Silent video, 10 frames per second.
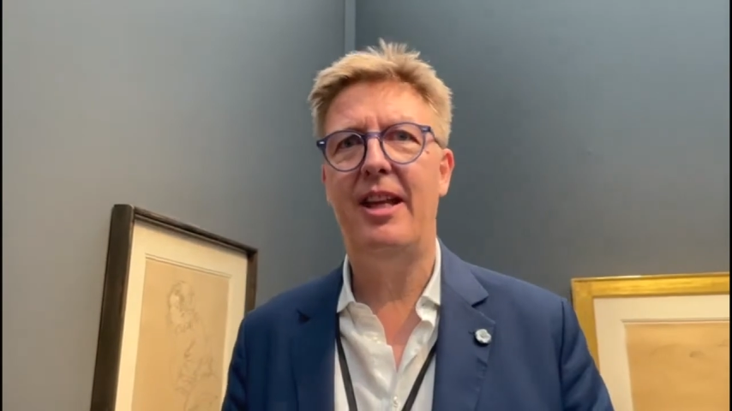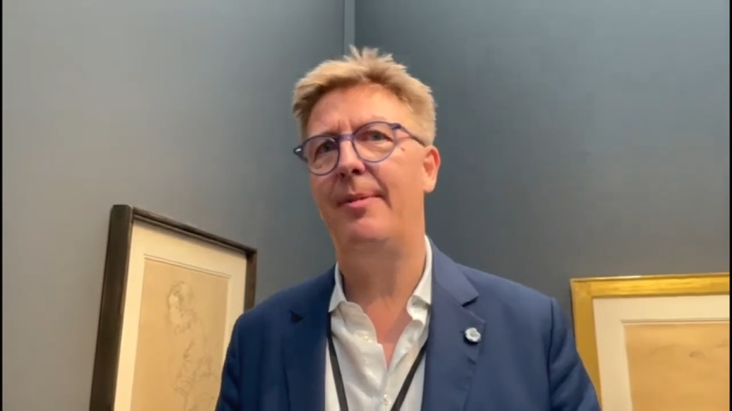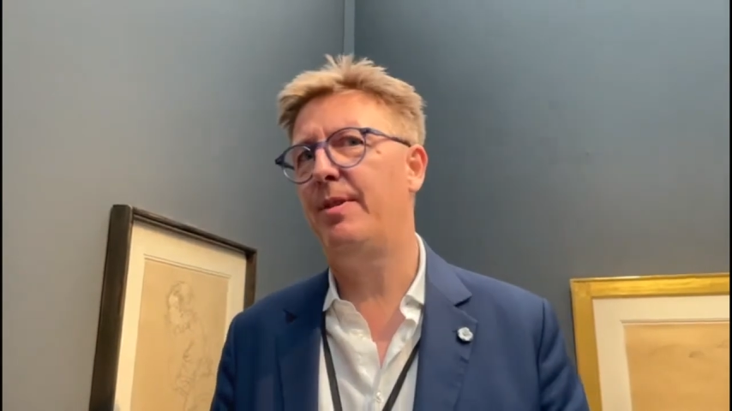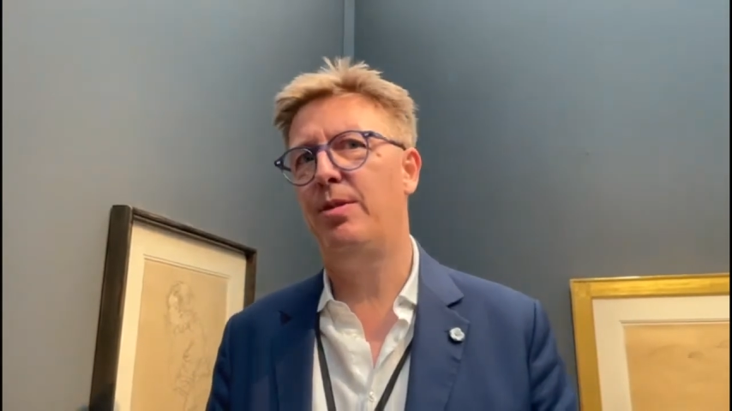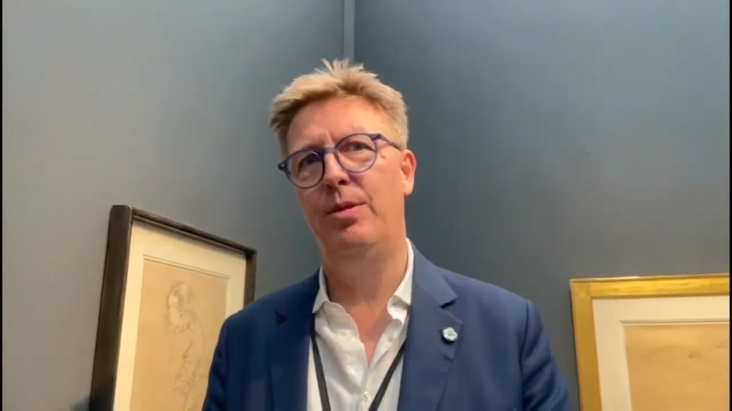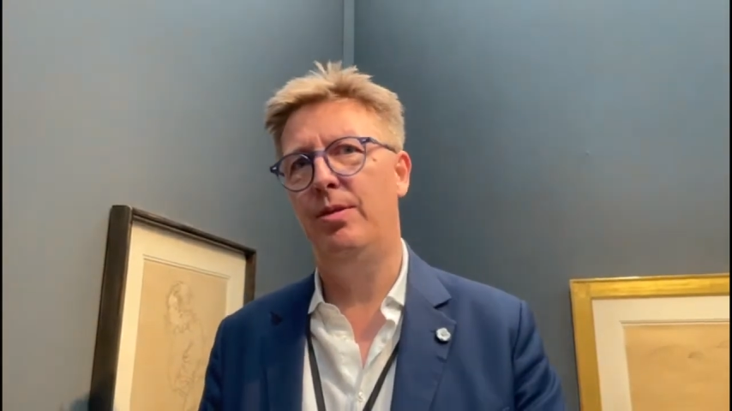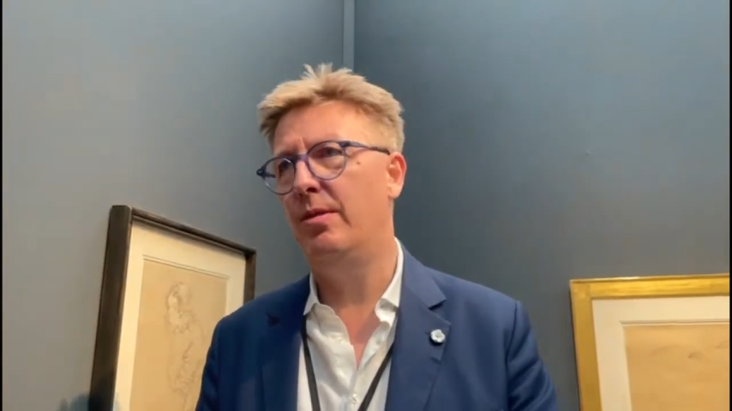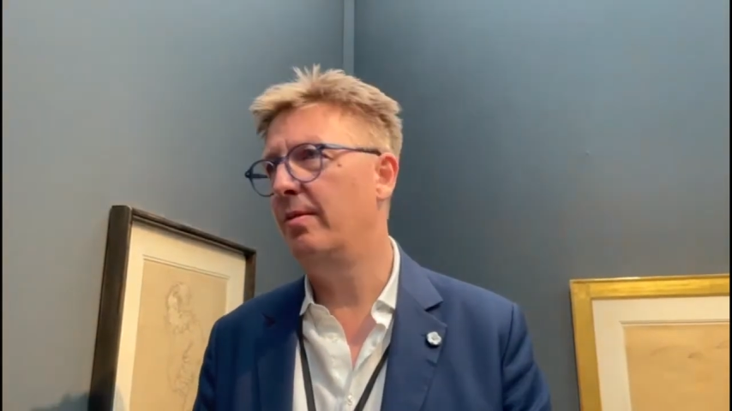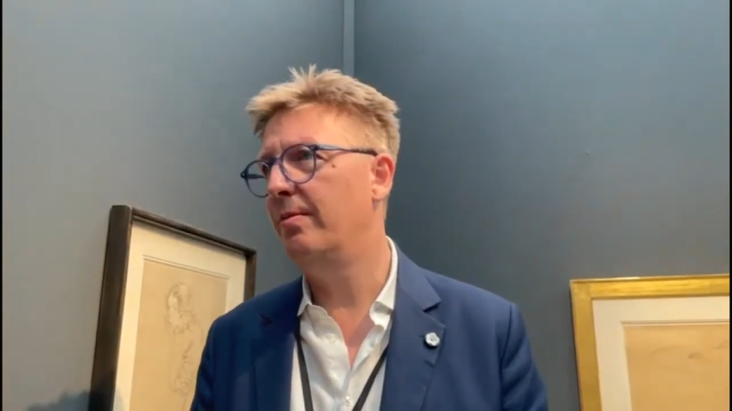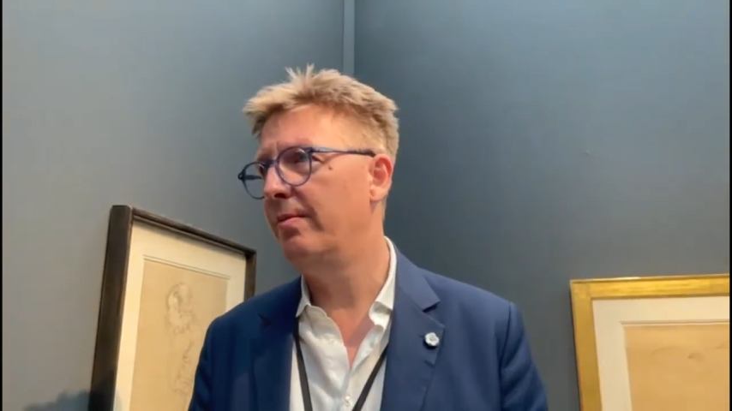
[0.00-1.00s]
up to
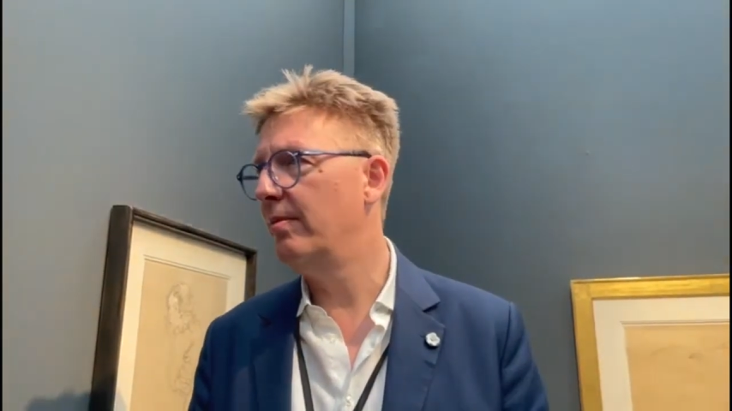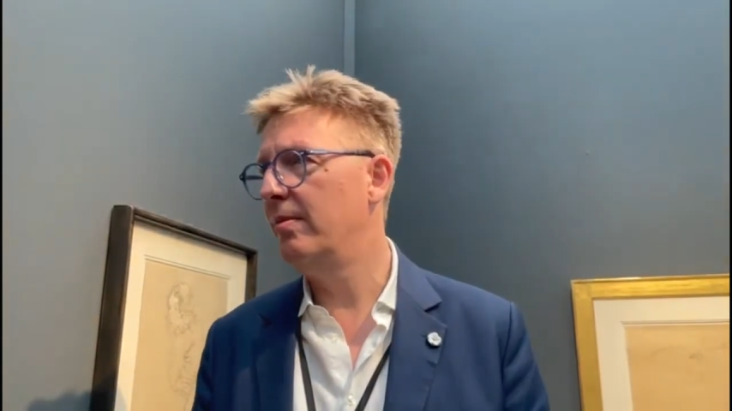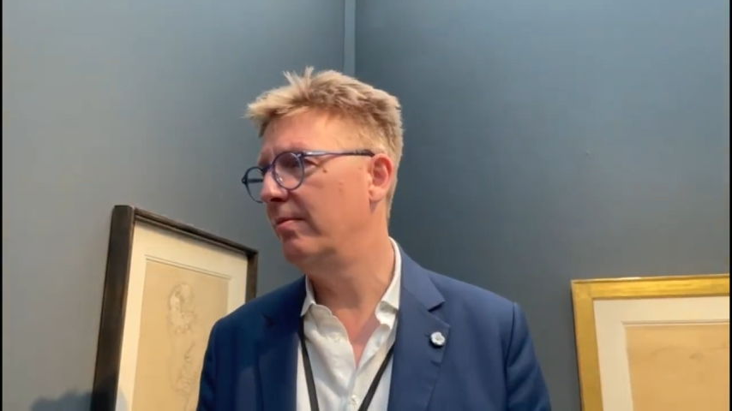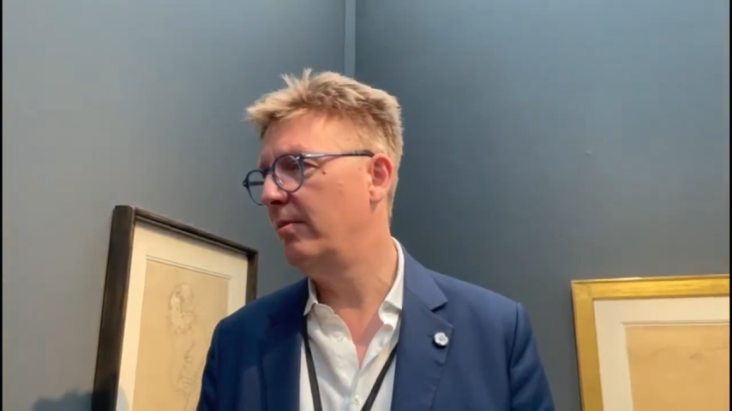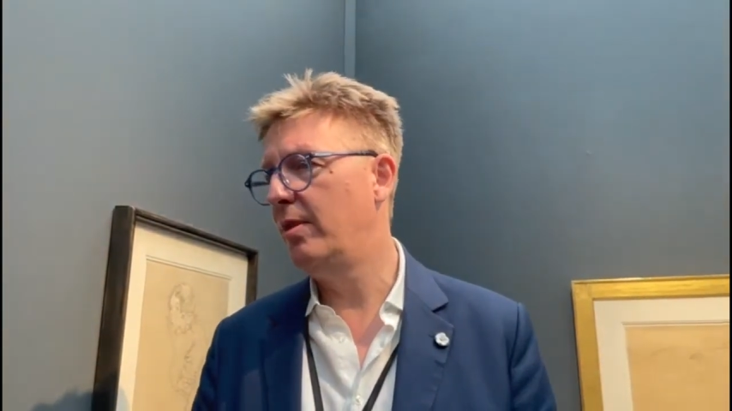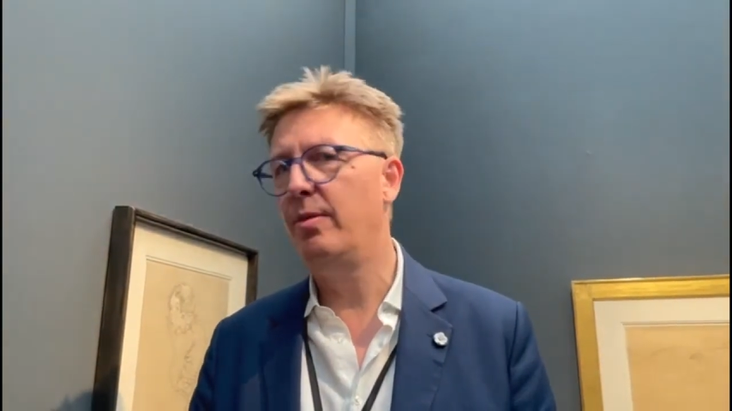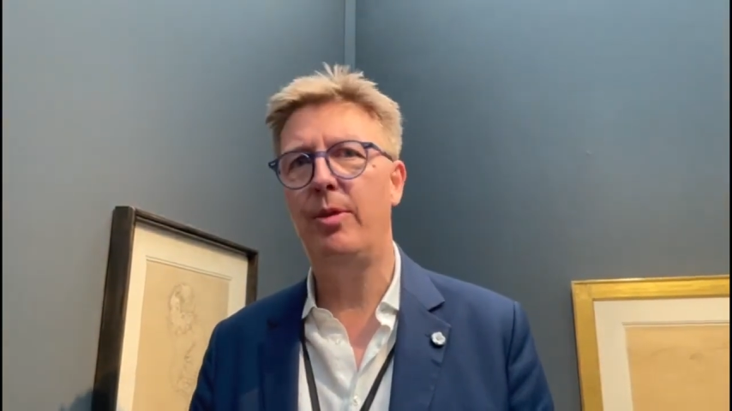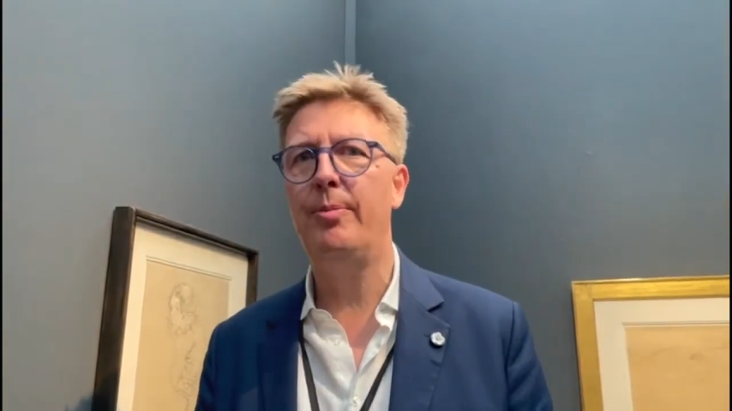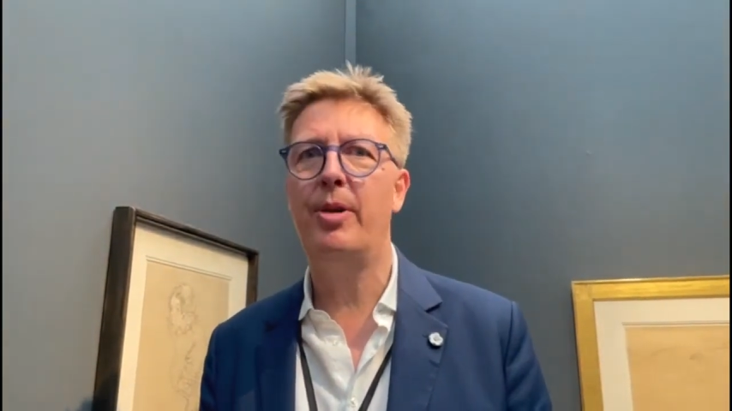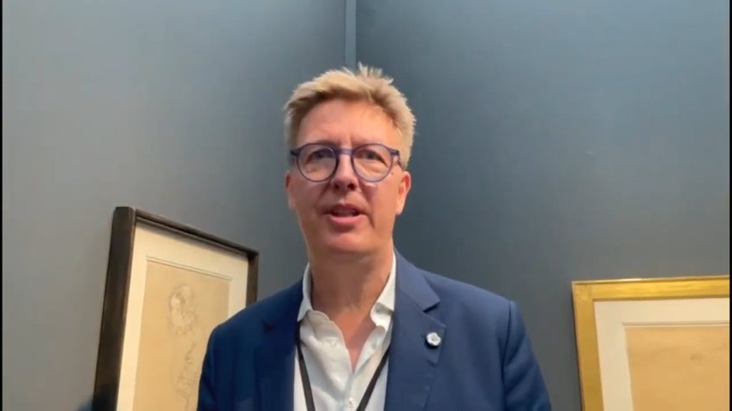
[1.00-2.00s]

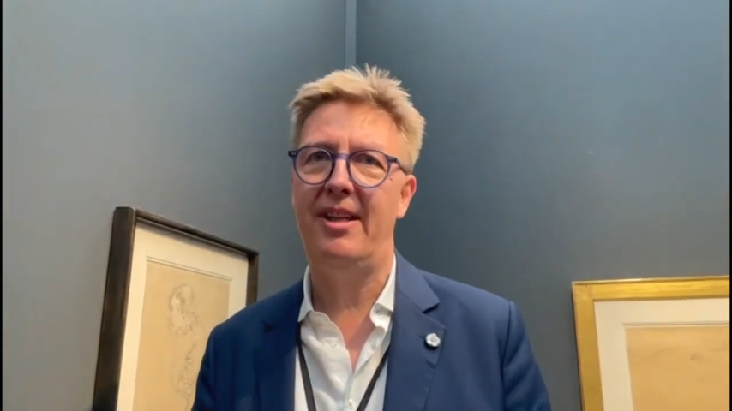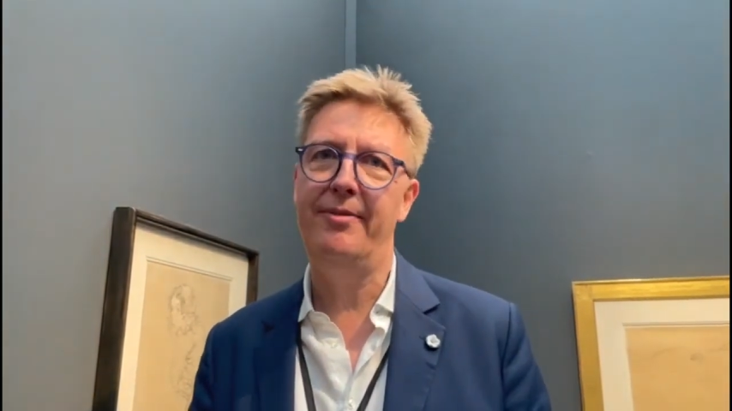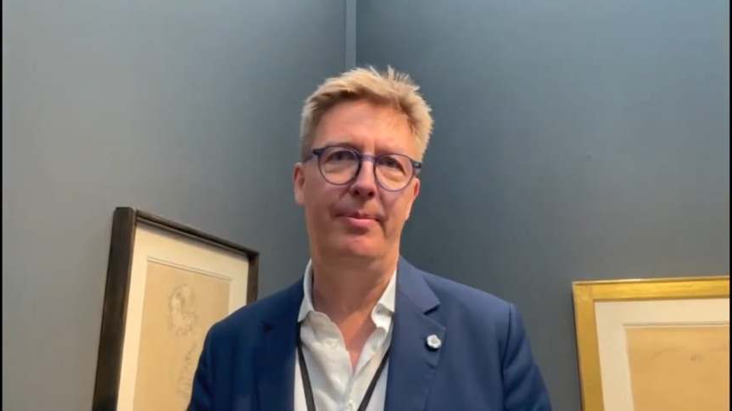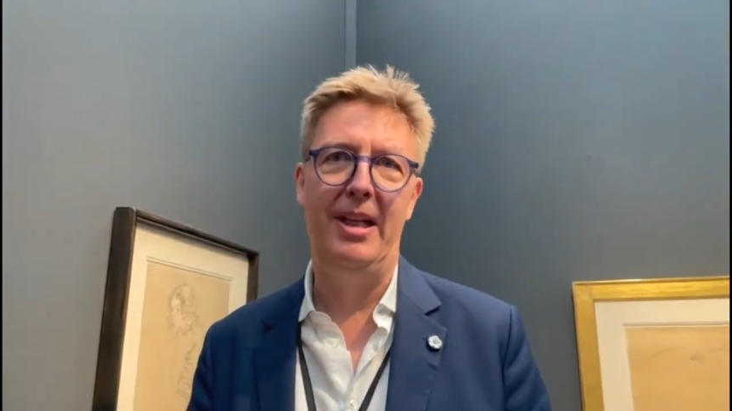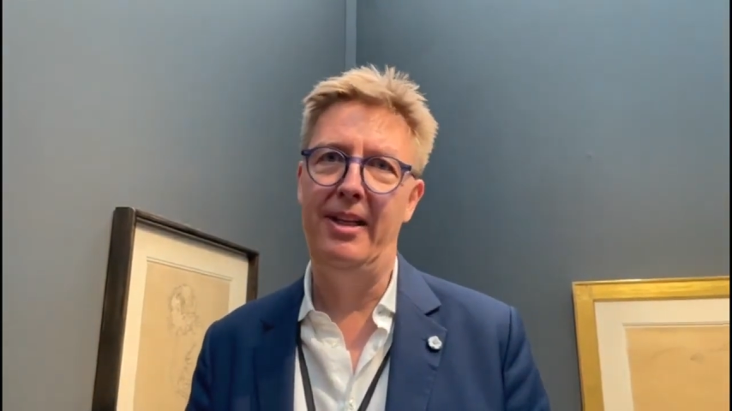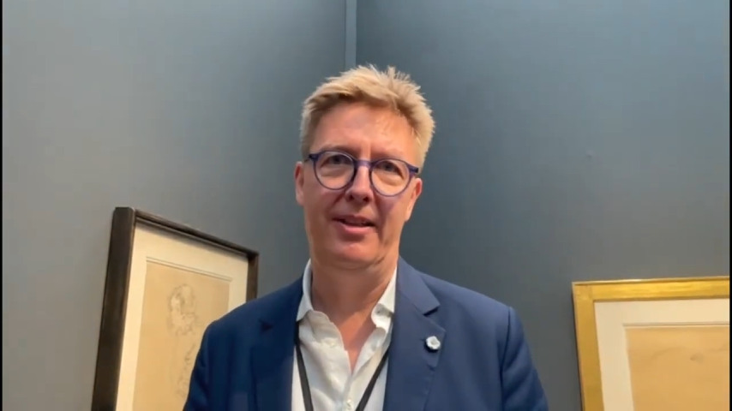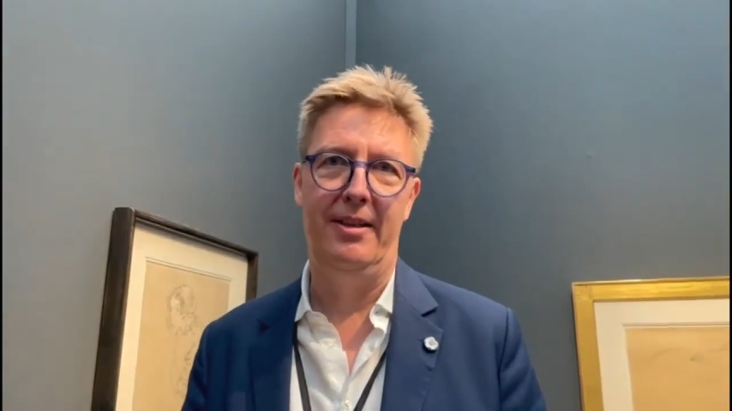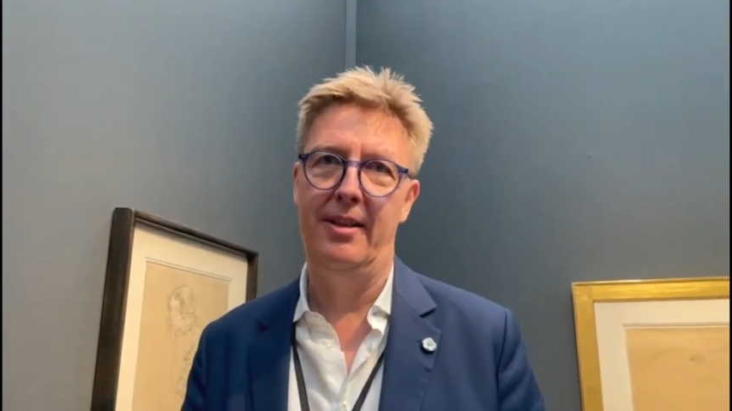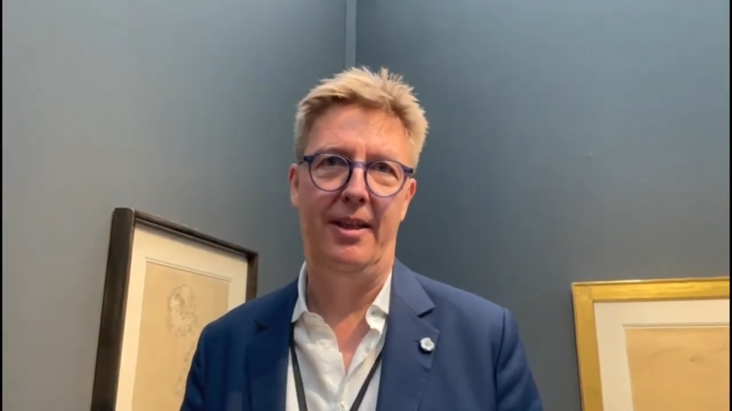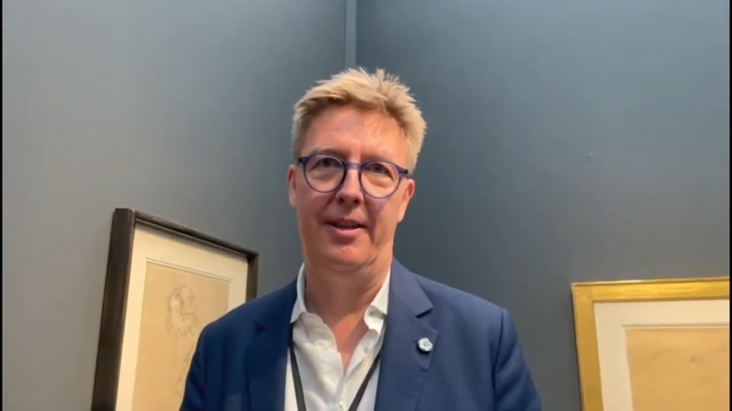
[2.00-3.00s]
1.7 million.
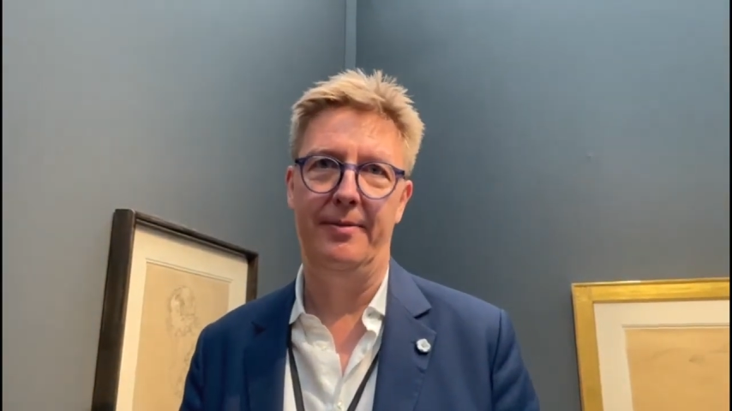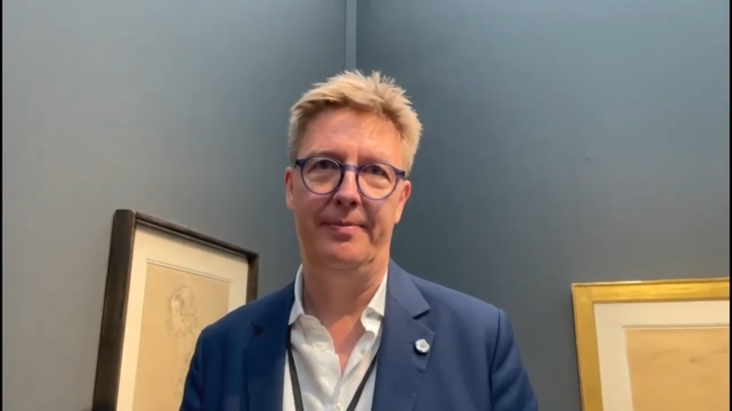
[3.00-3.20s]
Yeah.